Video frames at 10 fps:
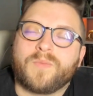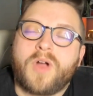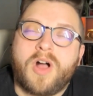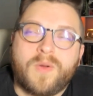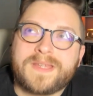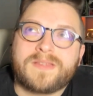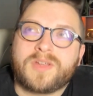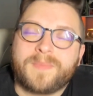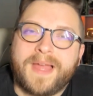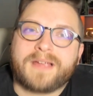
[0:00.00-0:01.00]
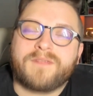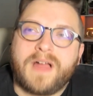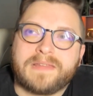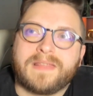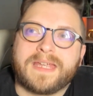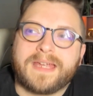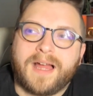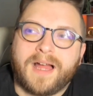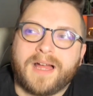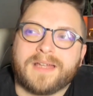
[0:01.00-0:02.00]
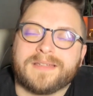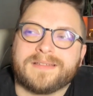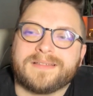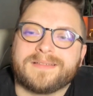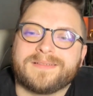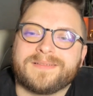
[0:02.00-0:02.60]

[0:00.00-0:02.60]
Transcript: always look back fondly on